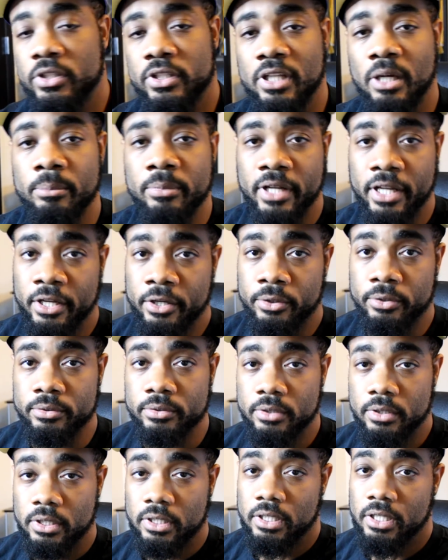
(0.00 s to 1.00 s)
thumbnail,
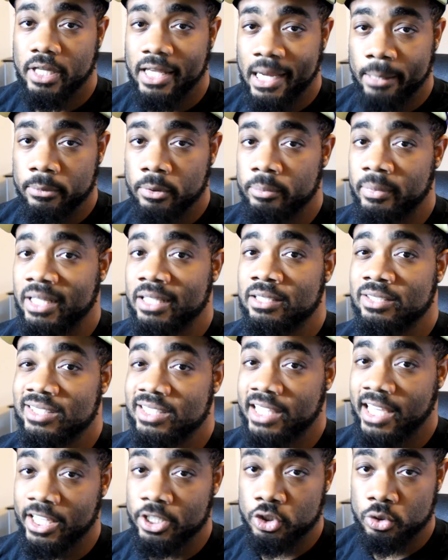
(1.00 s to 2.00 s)
and I'm going to make the
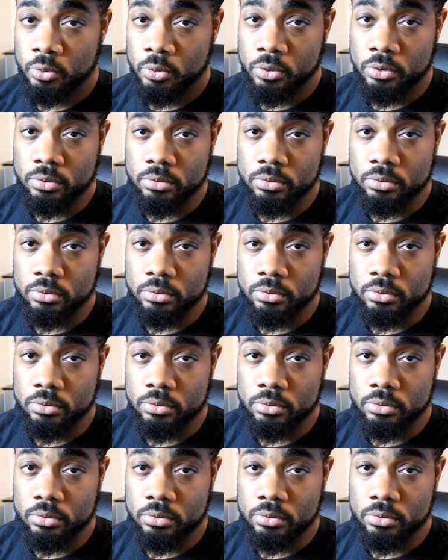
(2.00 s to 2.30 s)
schedule.